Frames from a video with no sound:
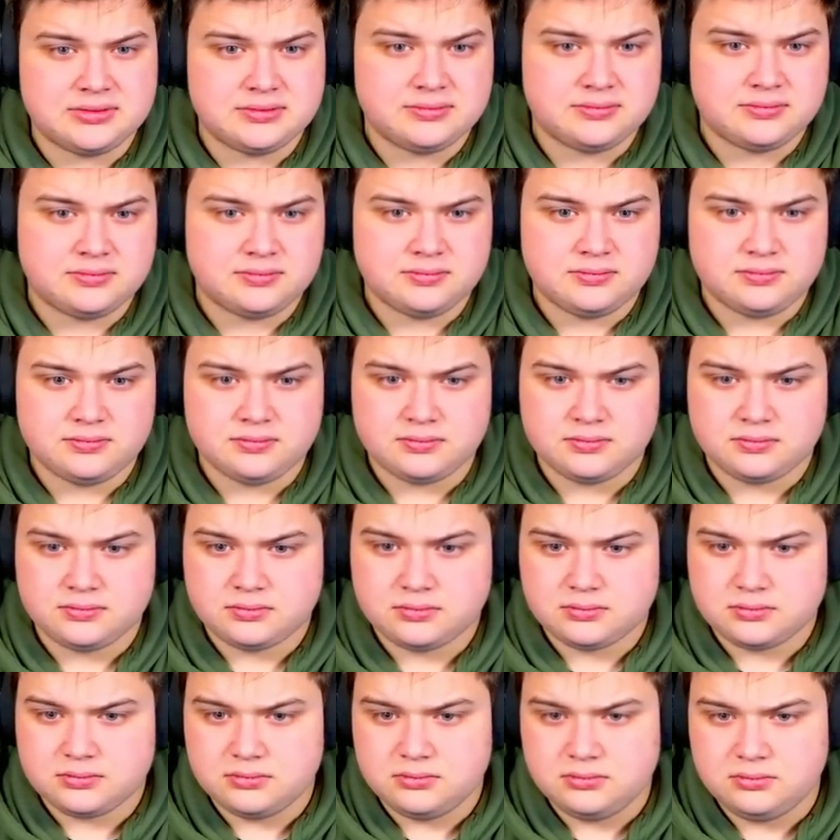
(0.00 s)

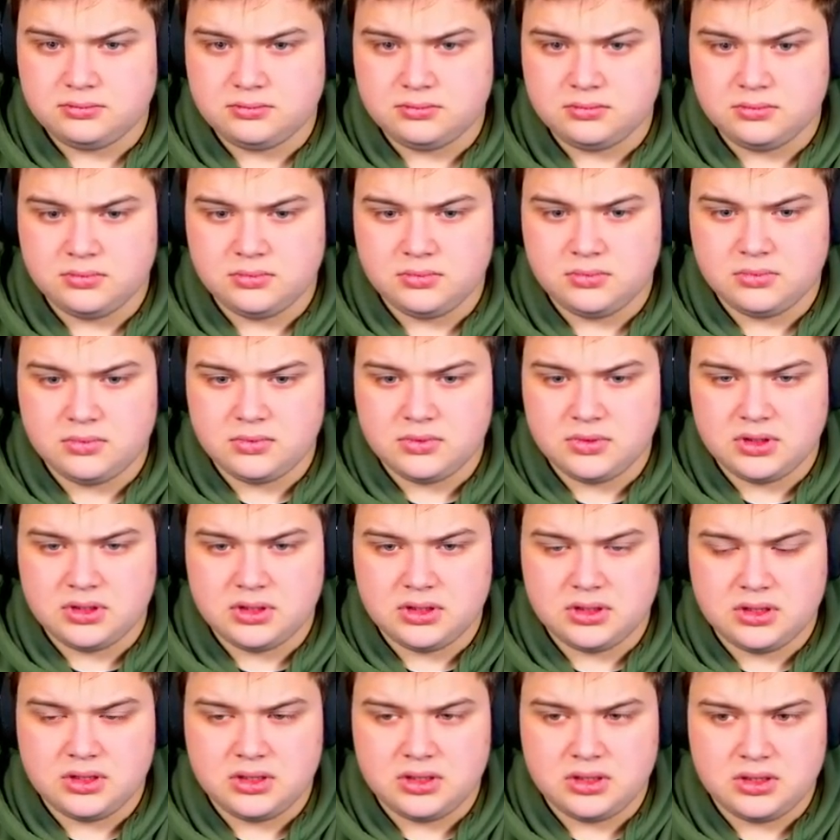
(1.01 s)

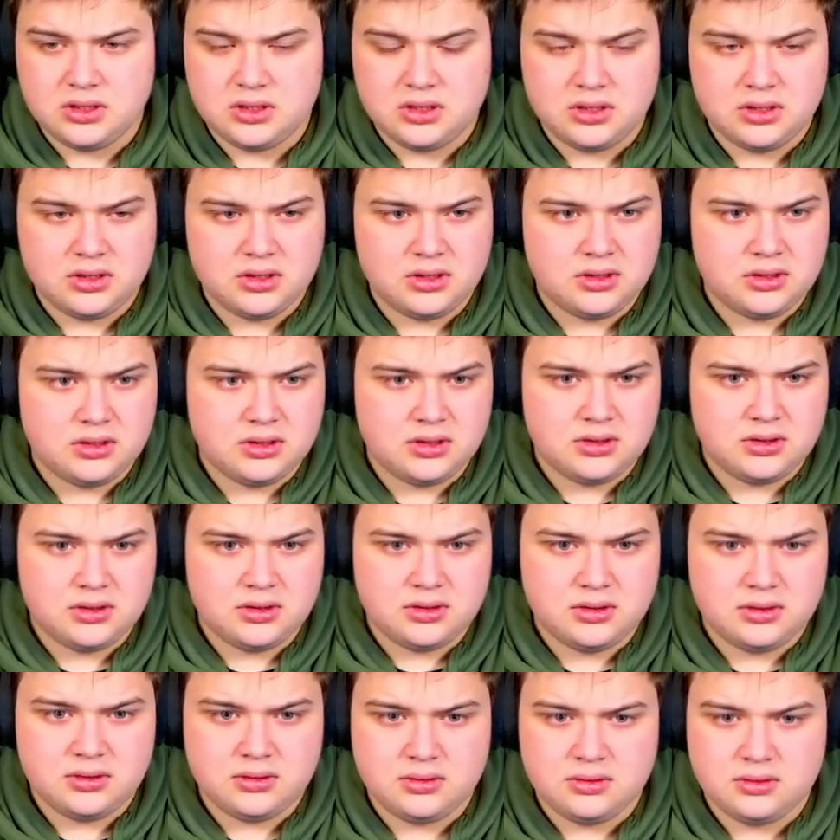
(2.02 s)

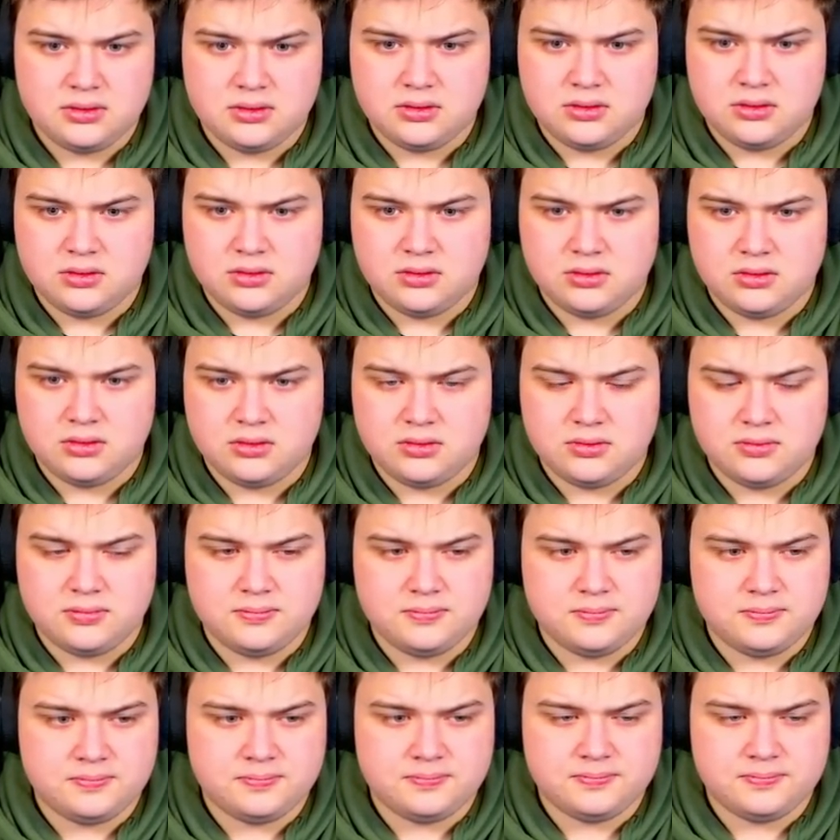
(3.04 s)
No one is speaking in this clip.